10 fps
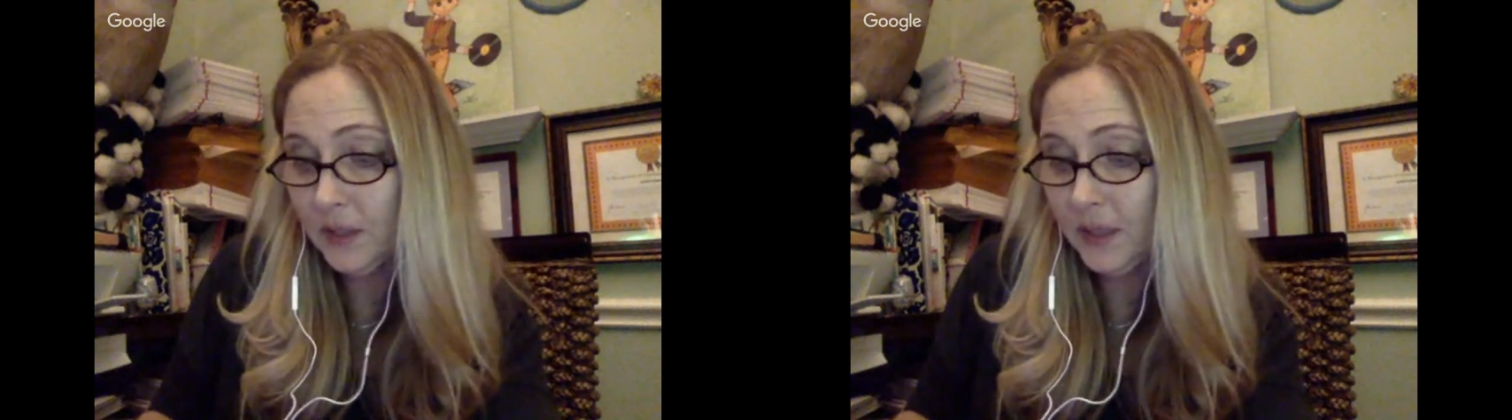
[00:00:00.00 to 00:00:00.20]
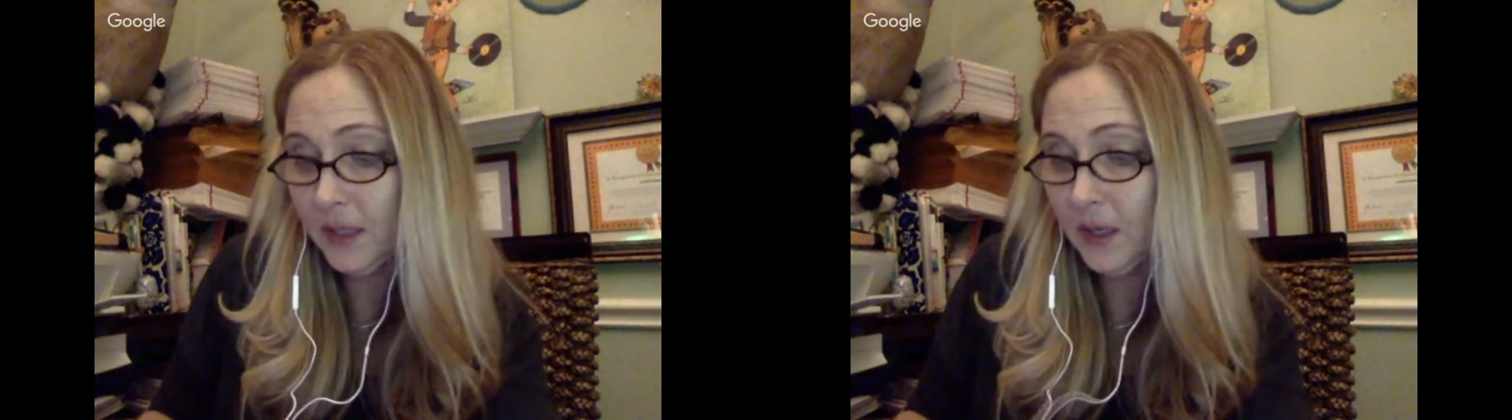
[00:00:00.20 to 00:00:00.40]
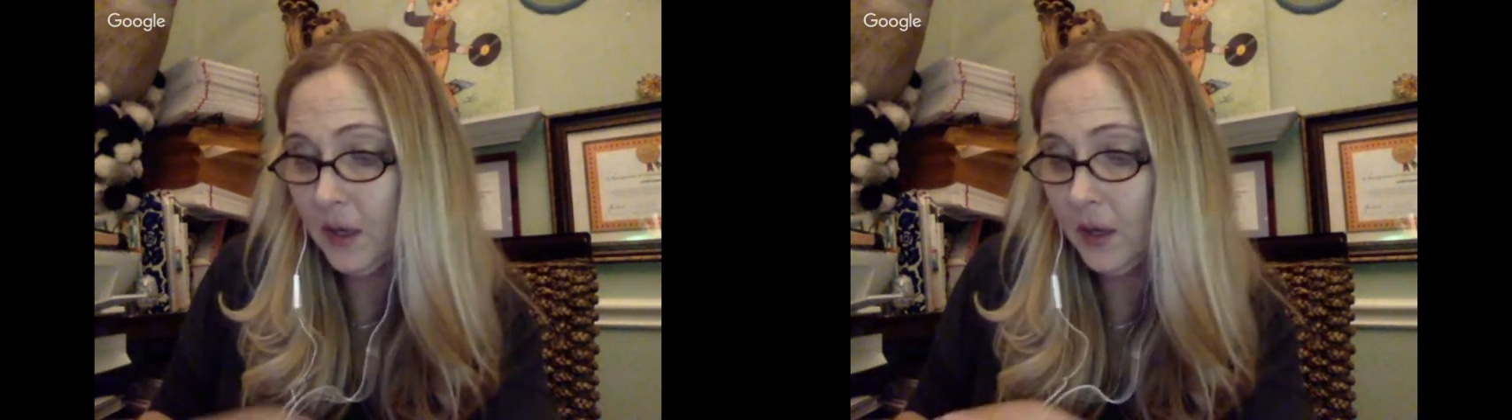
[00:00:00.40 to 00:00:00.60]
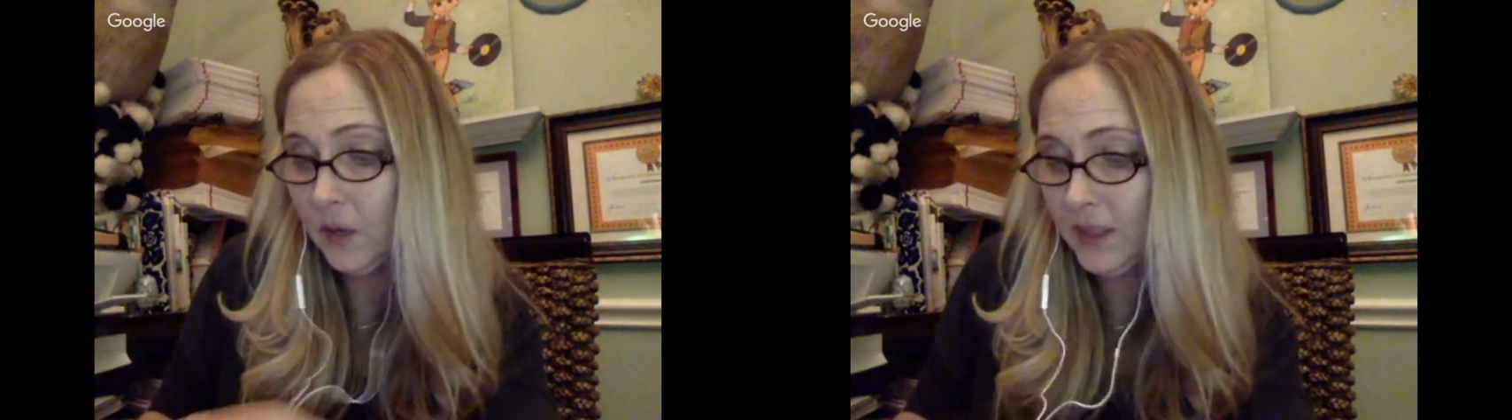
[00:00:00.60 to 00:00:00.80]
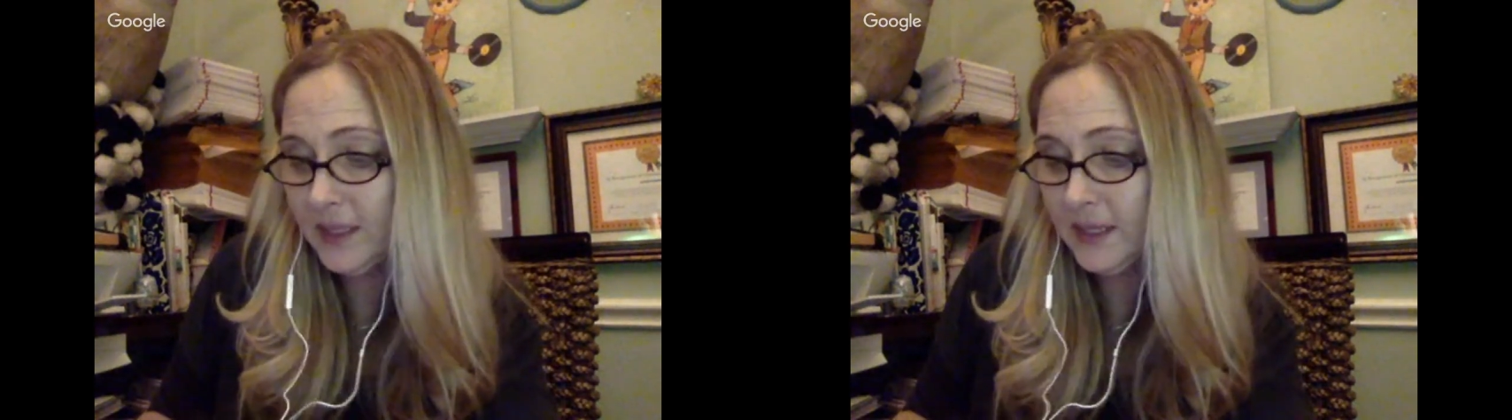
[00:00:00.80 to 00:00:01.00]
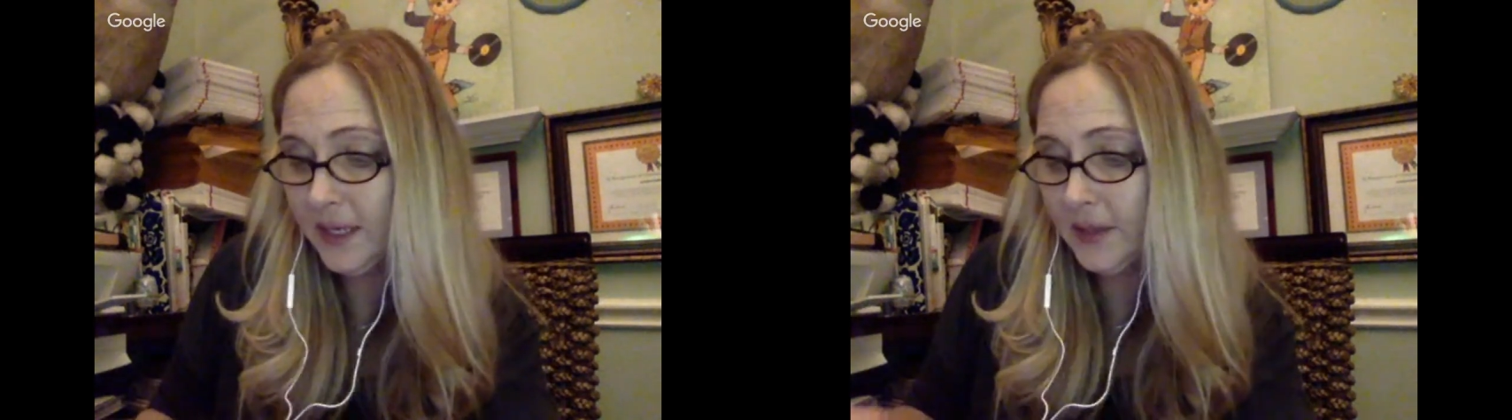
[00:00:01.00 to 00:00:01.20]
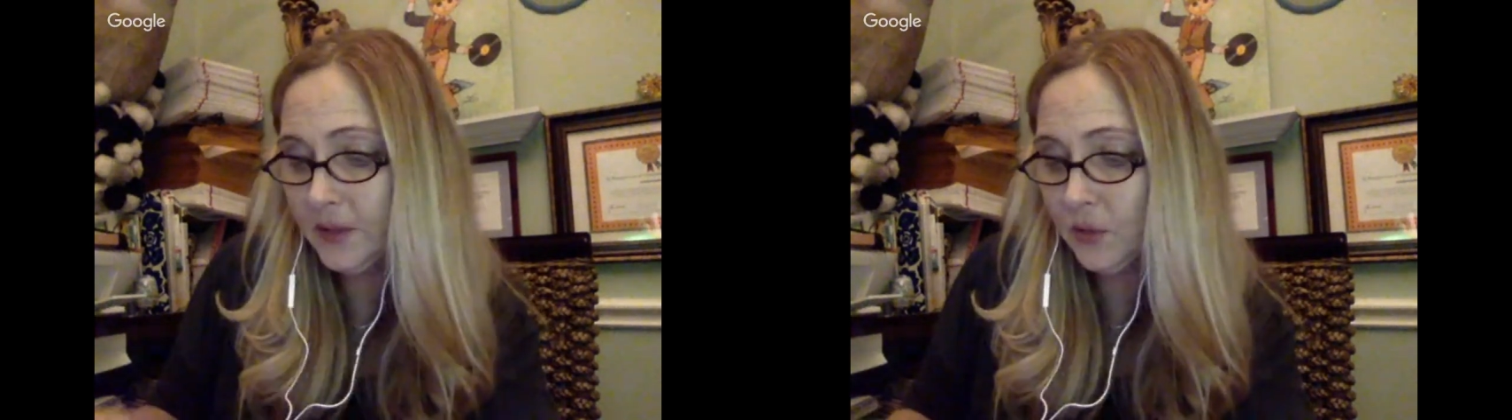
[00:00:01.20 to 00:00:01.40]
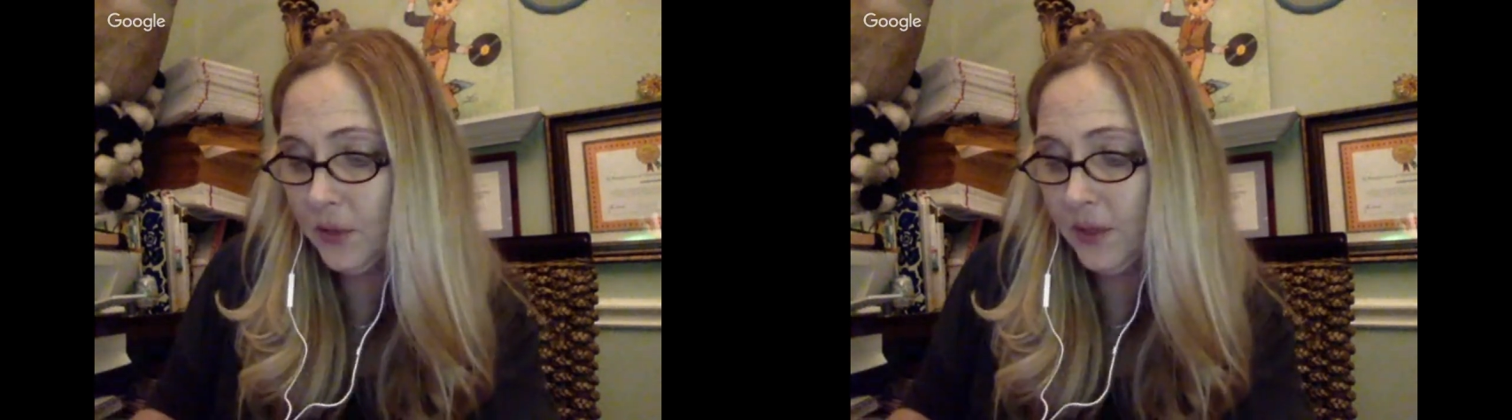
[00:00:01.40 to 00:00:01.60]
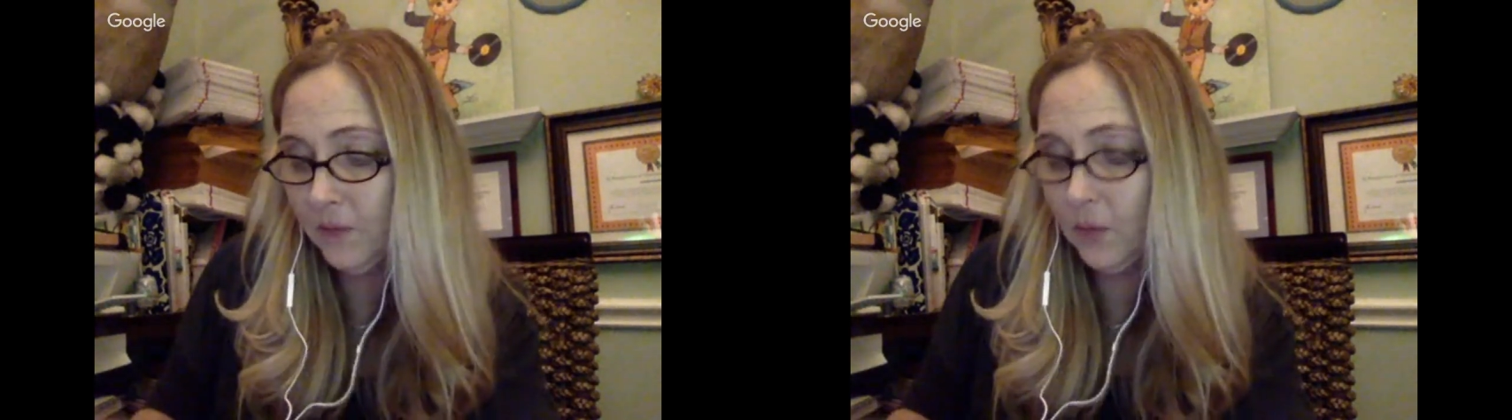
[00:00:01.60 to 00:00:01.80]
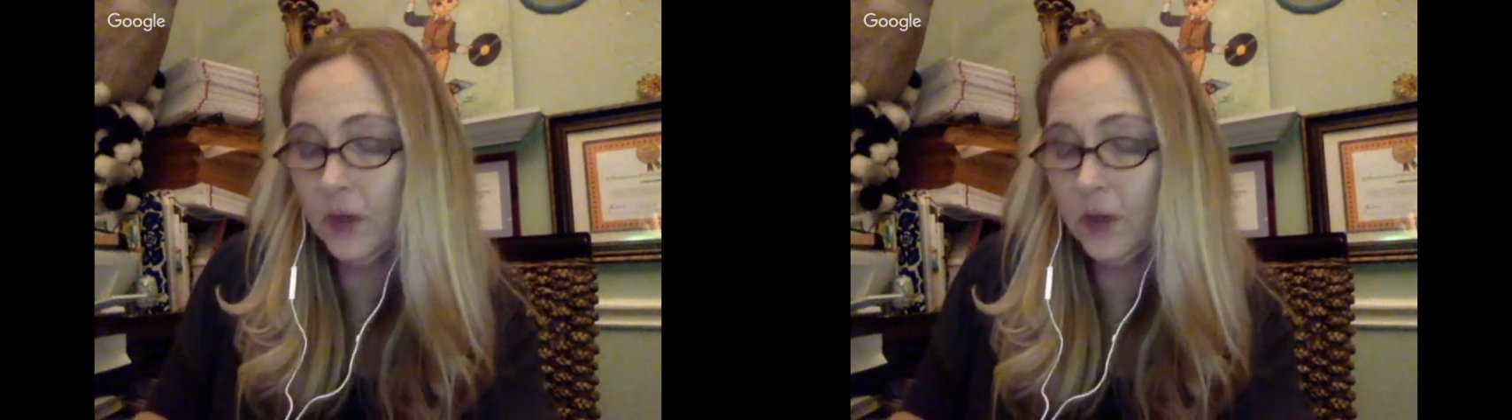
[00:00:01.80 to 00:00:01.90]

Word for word: on Wednesday, the twenty-fourth.